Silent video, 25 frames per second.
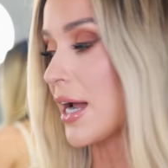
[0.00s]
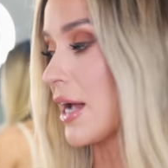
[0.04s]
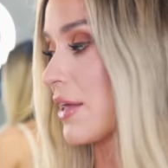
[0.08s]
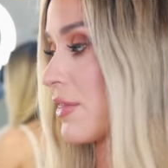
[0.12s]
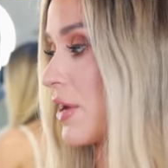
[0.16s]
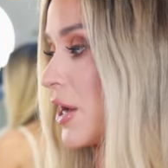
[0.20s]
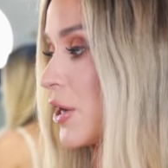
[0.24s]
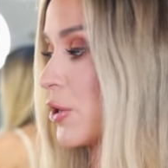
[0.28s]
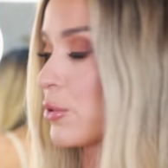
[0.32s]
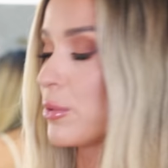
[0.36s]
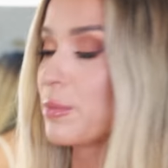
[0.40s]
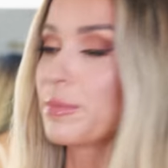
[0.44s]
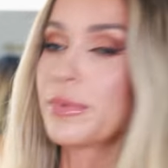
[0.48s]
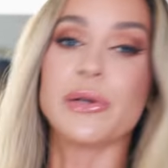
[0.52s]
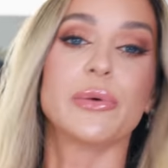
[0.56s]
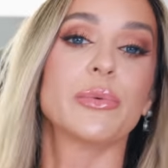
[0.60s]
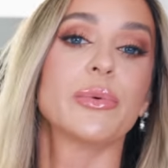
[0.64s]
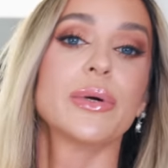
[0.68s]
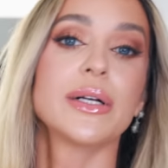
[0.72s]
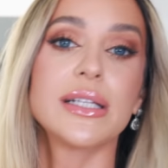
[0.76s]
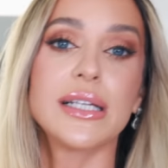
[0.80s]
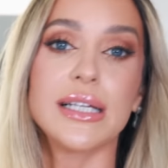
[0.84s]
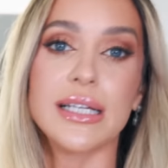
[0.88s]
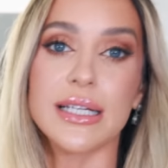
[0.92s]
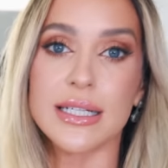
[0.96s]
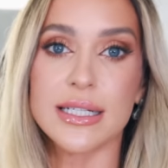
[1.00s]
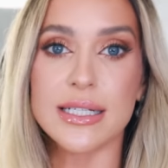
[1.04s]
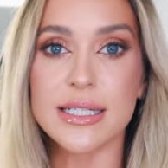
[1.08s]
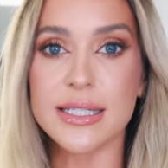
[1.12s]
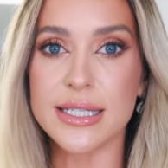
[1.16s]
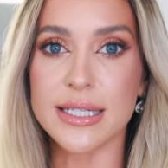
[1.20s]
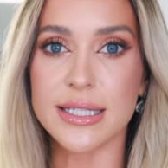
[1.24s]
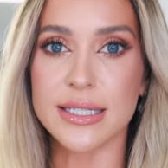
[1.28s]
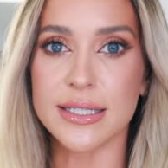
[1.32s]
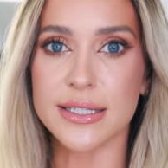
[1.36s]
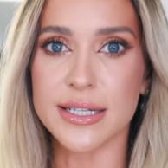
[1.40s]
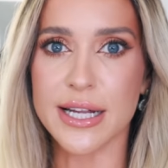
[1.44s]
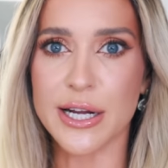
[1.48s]
I thought it would be really
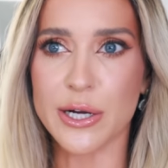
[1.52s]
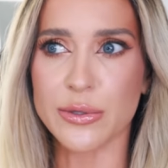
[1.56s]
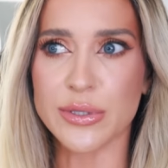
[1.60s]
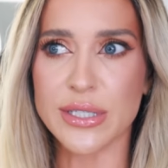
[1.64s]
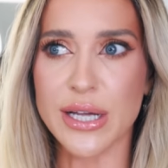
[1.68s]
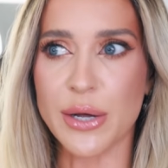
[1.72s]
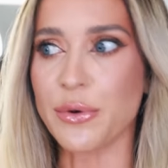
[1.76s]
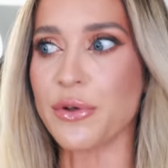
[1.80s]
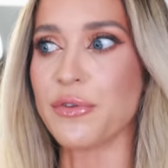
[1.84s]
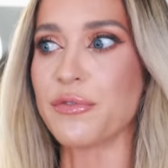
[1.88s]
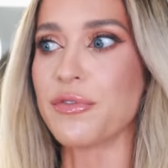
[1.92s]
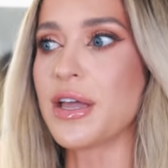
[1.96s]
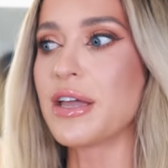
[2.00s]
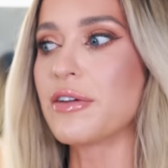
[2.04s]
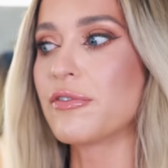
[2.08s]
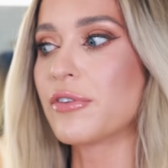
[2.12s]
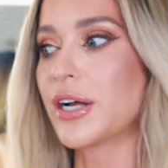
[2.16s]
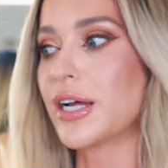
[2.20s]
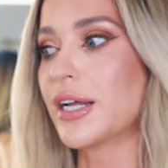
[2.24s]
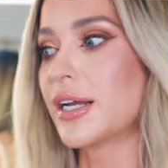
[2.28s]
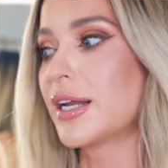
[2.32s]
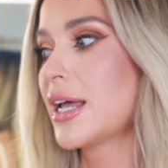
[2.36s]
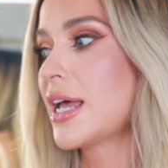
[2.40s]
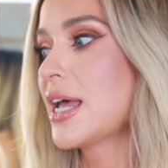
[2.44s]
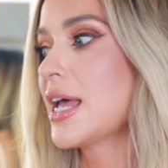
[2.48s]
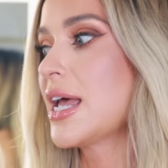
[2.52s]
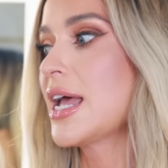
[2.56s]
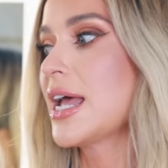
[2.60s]
easy to narrow down a favorite.